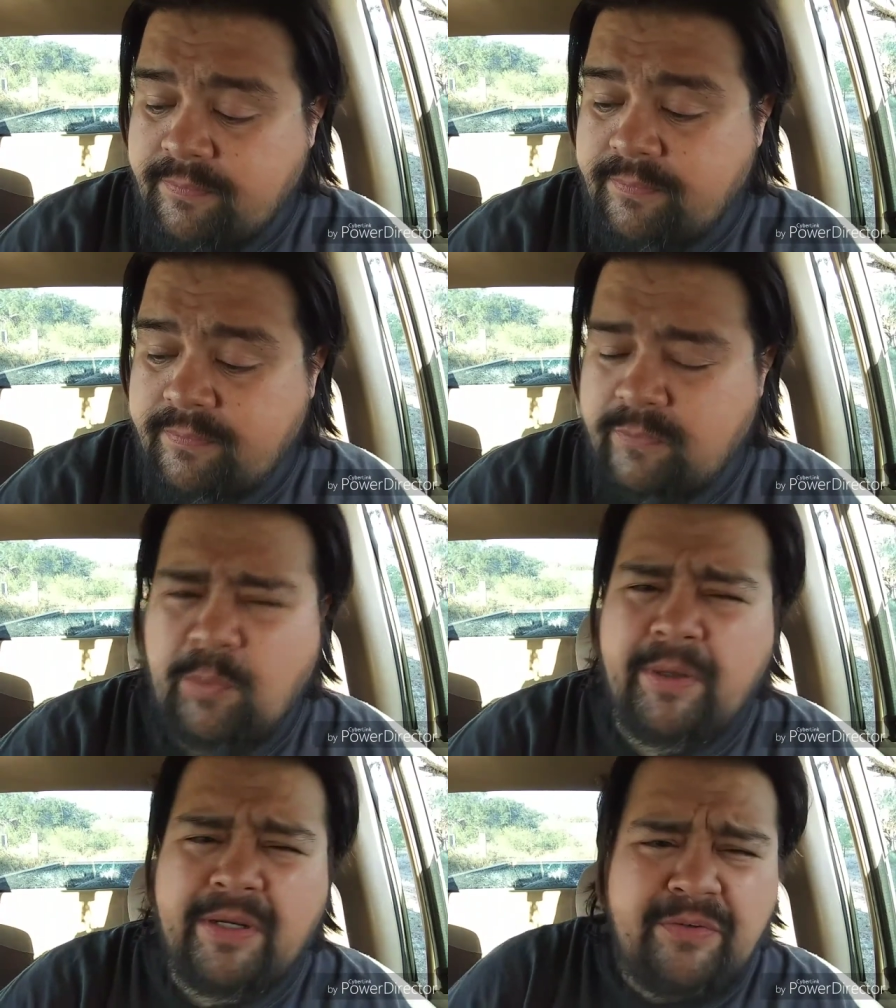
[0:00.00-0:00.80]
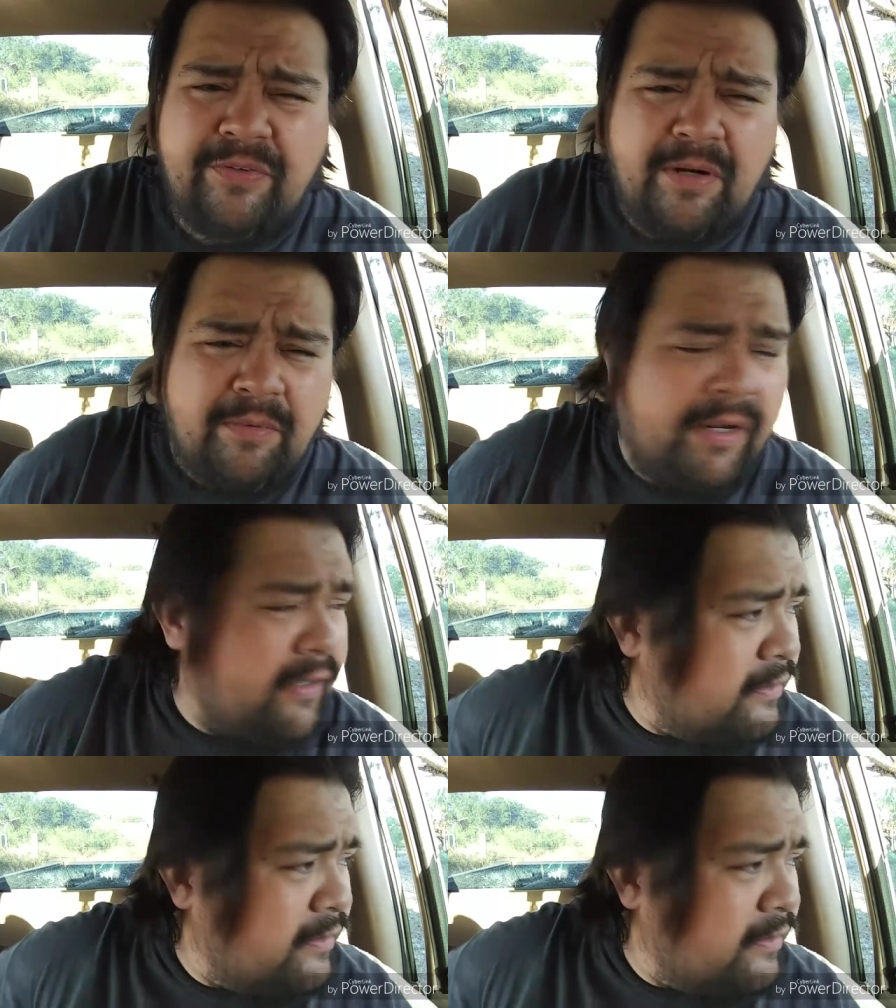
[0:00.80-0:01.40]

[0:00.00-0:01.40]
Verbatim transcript: Hope I used that right.